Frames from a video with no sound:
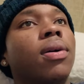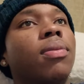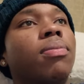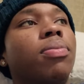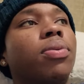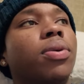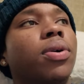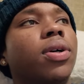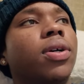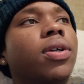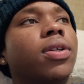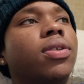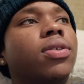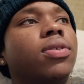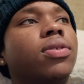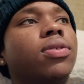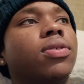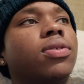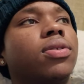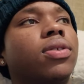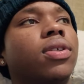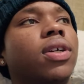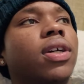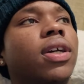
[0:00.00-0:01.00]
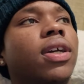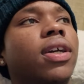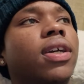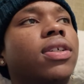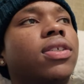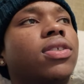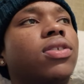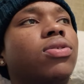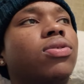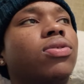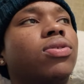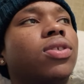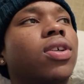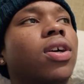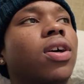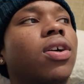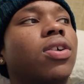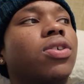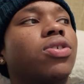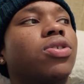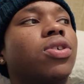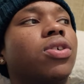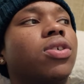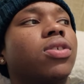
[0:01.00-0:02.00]
But I guess you just gotta
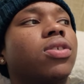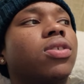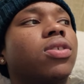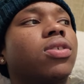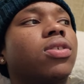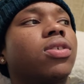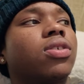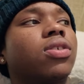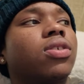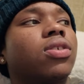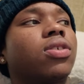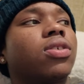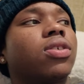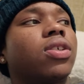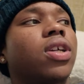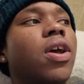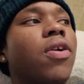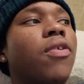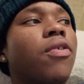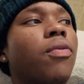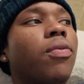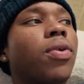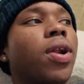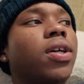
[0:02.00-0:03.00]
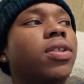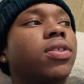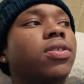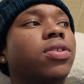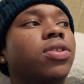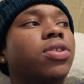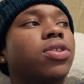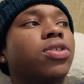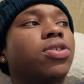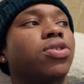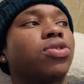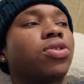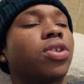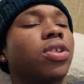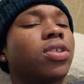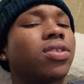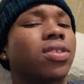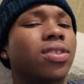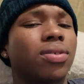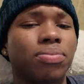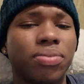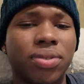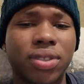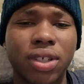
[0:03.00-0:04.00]
trust. Everyone has to just
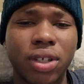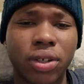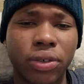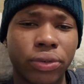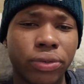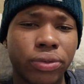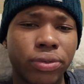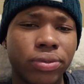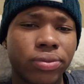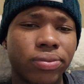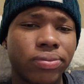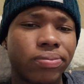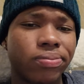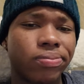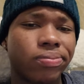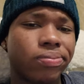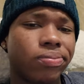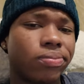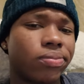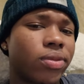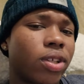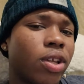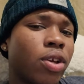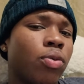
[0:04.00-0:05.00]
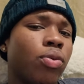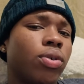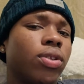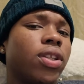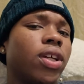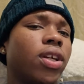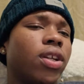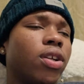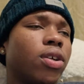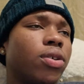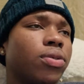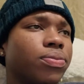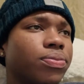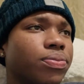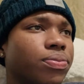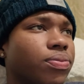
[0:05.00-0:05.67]
trust themselves and what they know.